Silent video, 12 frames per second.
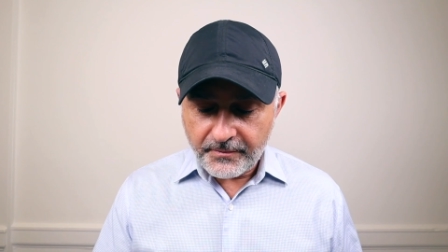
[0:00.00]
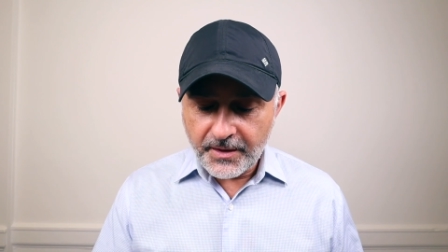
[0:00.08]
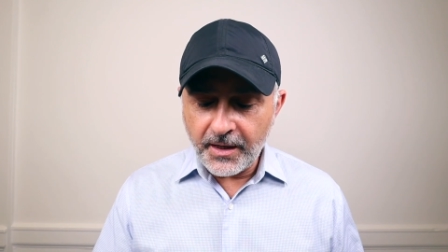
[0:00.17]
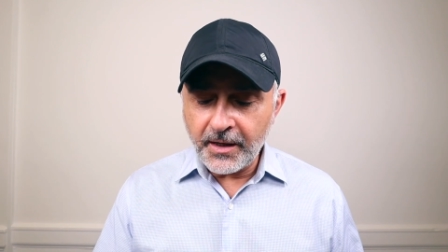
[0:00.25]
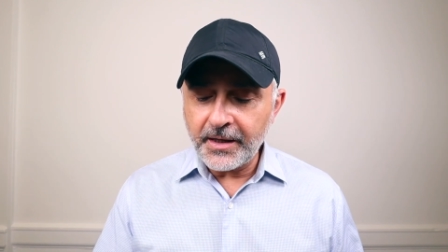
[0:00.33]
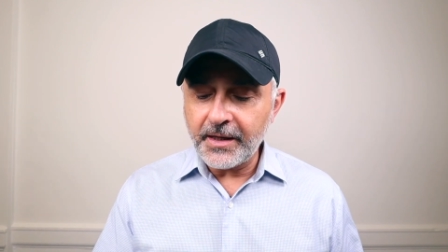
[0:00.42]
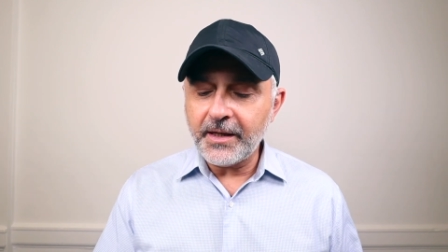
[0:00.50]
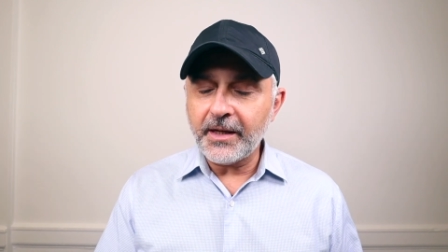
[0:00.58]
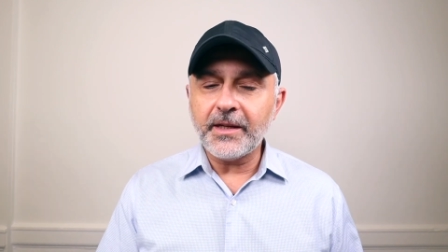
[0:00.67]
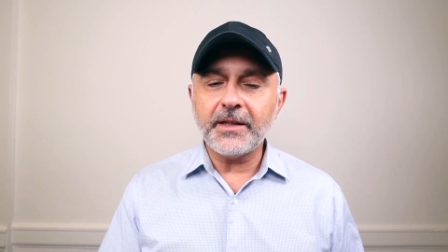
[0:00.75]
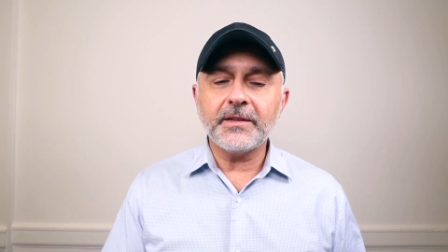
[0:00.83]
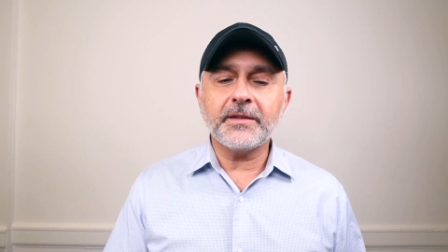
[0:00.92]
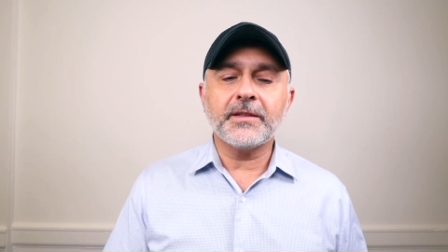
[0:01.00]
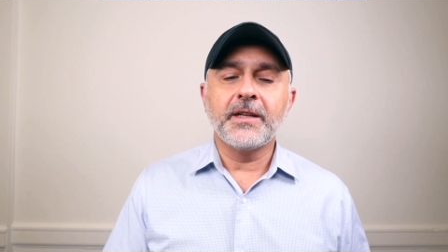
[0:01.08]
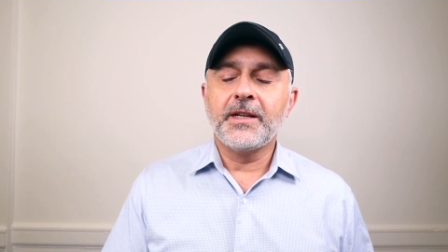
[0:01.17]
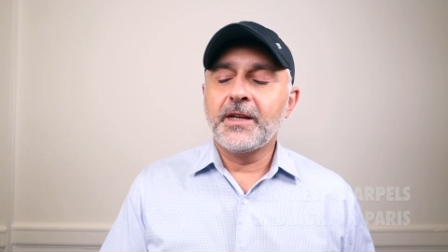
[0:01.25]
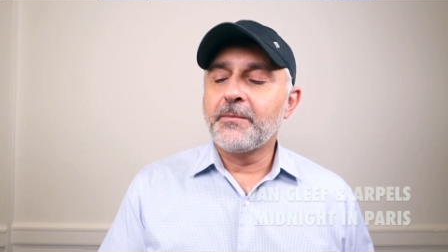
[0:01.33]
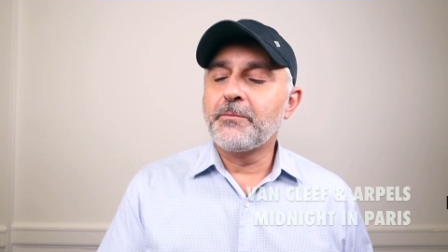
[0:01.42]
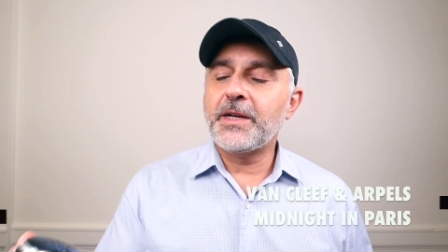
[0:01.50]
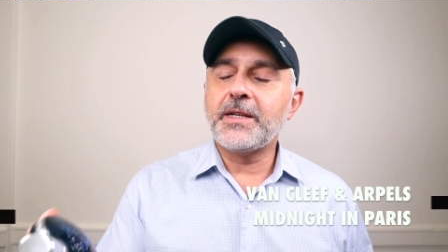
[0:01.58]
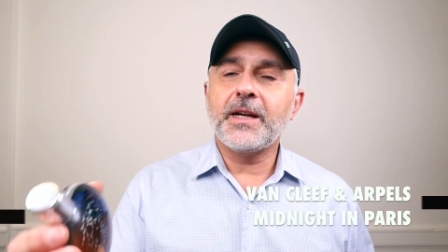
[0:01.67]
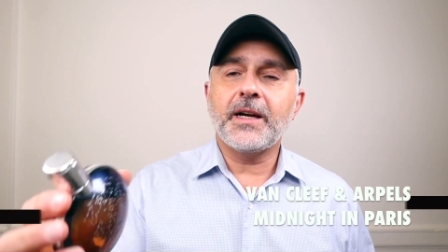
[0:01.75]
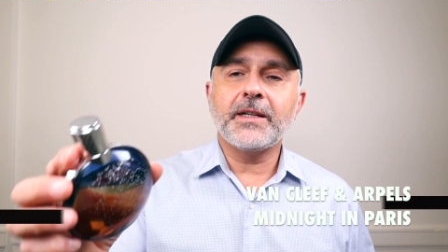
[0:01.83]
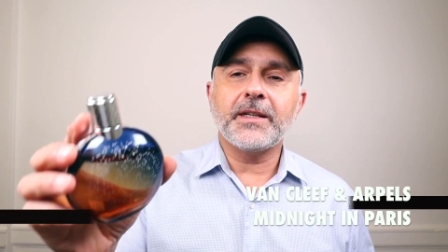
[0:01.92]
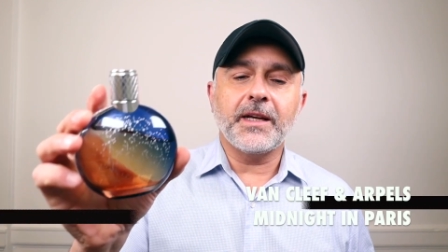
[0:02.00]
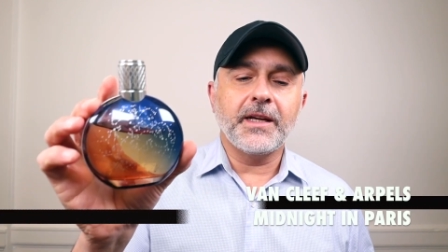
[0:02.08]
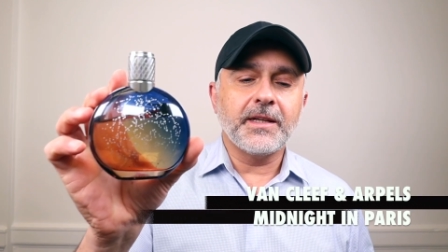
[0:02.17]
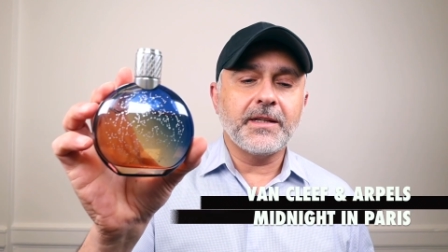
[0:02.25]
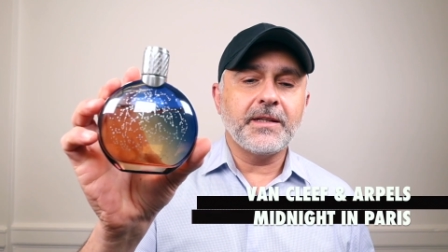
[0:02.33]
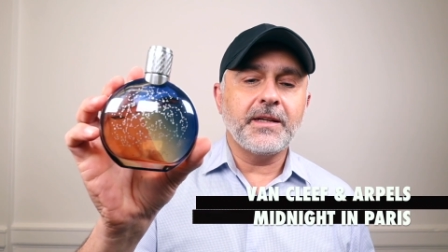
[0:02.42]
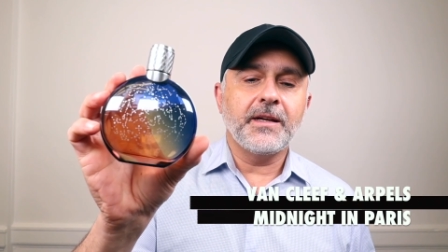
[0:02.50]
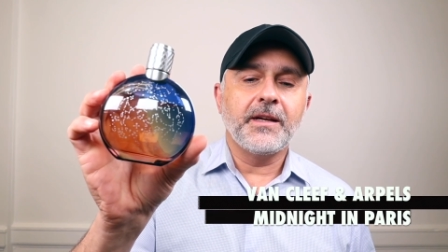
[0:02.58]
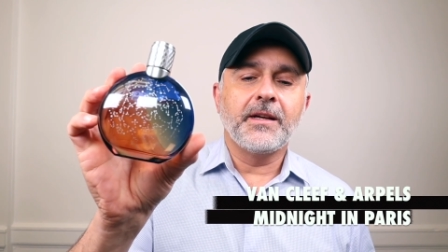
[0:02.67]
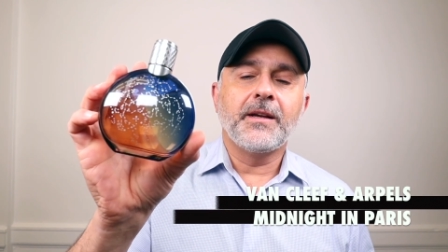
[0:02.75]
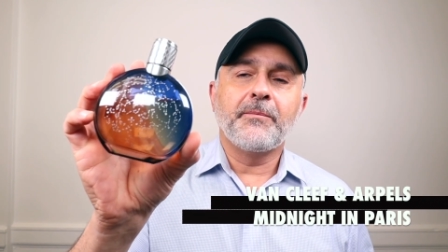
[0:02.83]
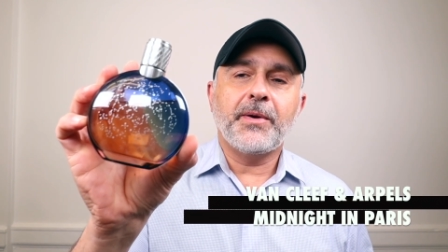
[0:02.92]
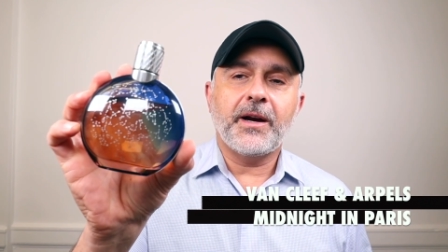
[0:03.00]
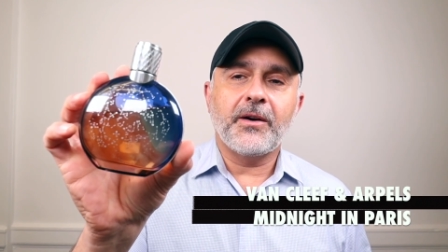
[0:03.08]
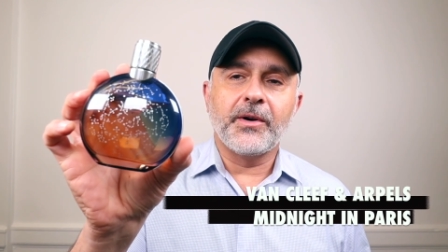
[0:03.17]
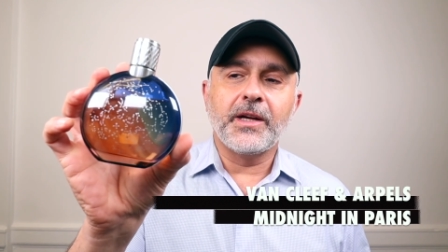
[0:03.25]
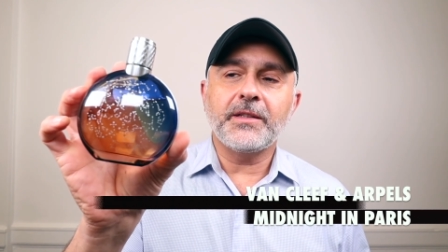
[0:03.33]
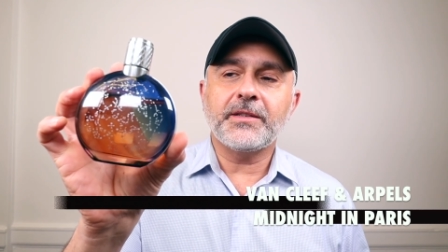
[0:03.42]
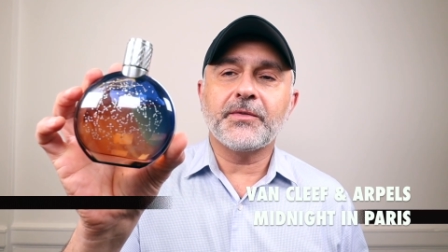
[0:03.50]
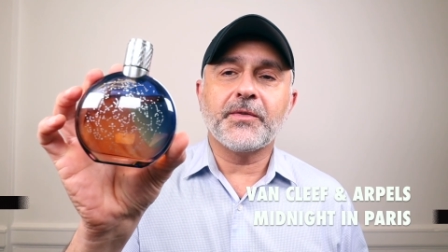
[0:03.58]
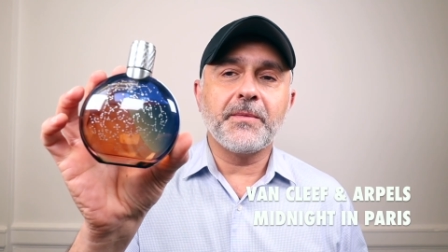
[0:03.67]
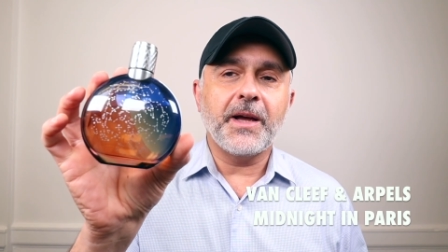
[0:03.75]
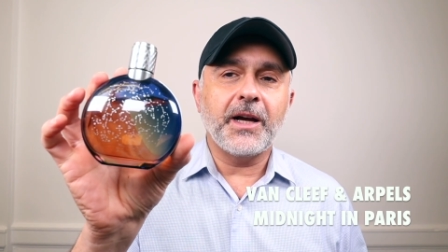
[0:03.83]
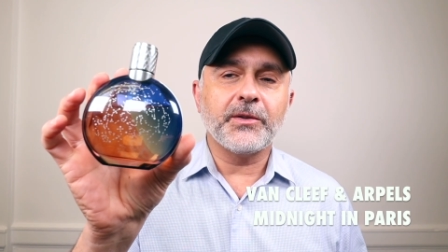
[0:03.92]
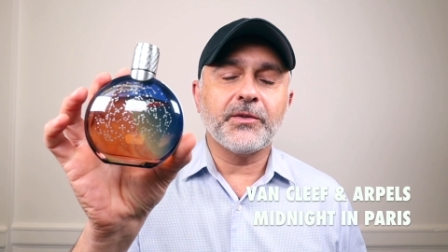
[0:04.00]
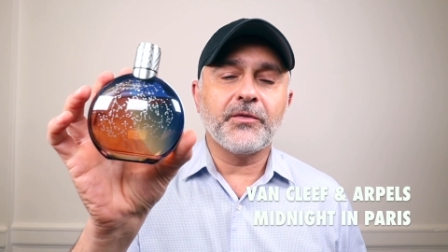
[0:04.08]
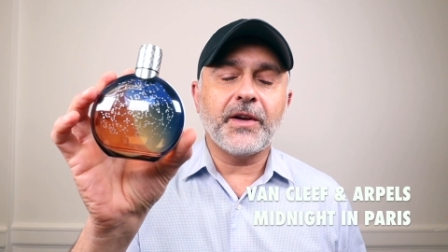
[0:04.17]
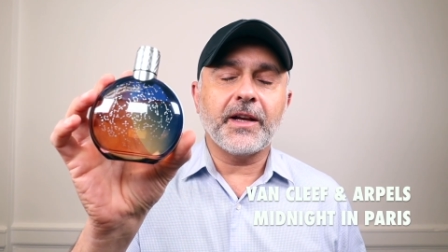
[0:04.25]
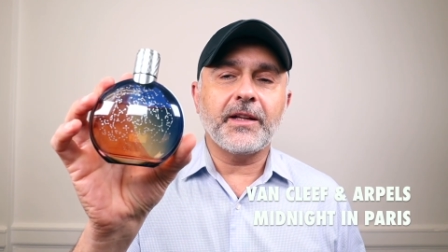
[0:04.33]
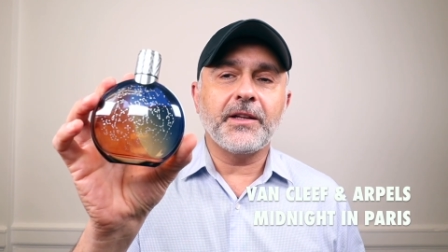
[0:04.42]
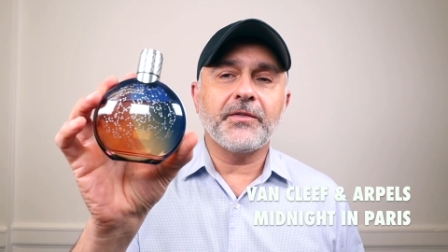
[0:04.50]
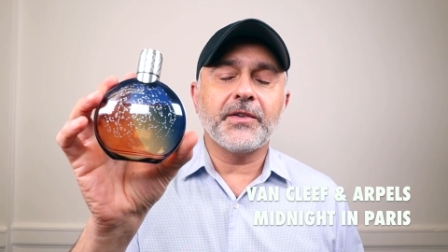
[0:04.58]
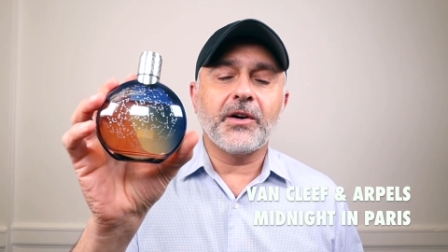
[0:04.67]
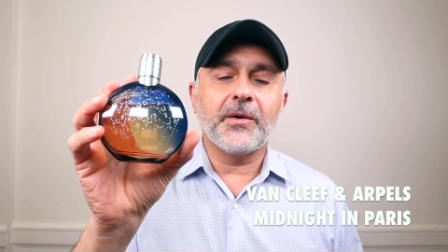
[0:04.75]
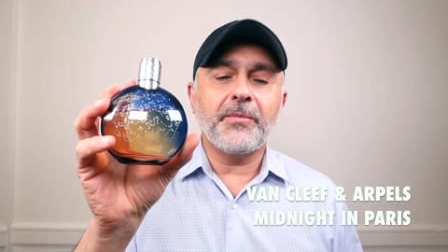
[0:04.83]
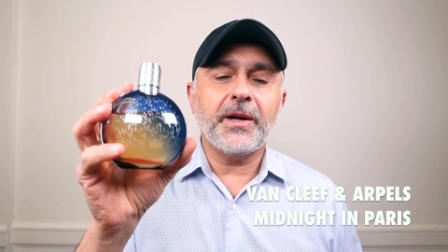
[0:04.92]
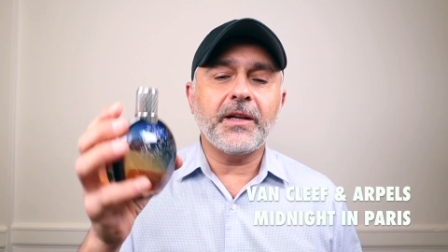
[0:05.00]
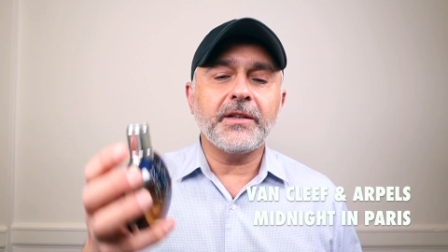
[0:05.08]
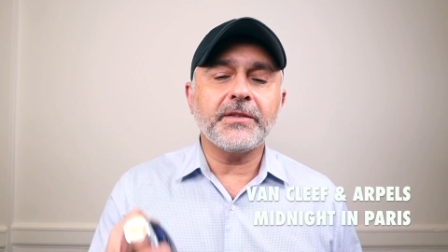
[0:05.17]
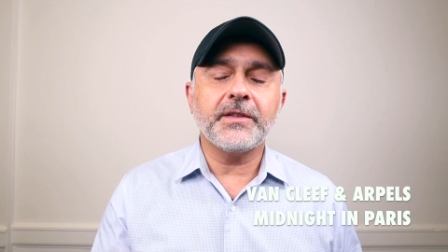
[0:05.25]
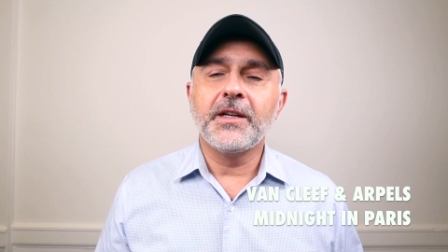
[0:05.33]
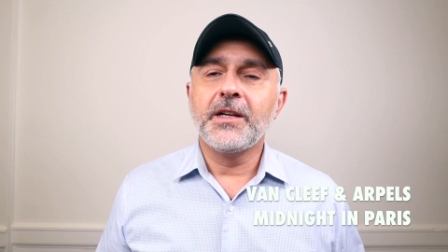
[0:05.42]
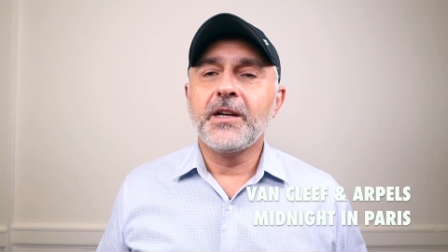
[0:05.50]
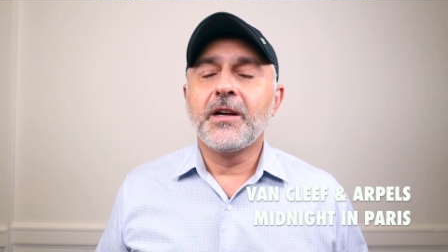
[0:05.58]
uh, it is Midnight in Paris from the house of Van Cleef & Arpels.